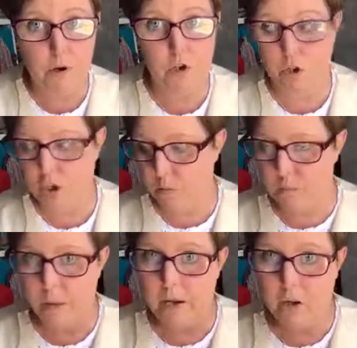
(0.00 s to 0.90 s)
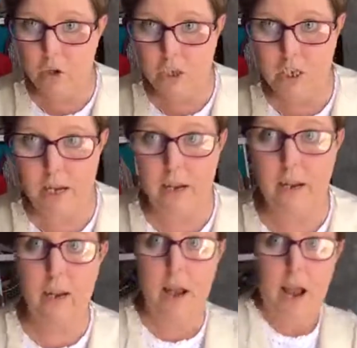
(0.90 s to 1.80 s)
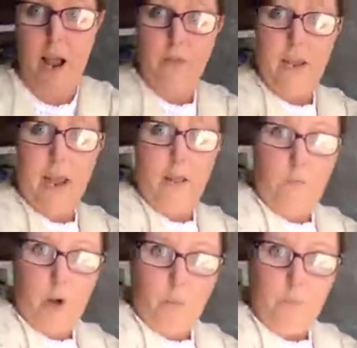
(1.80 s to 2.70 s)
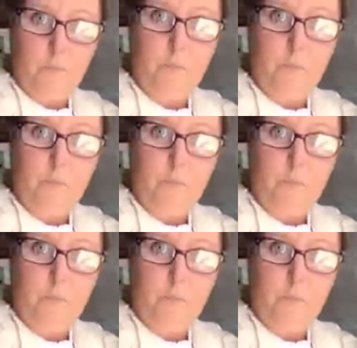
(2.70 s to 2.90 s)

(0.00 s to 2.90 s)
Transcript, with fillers: adjustment by cutting it at the elbow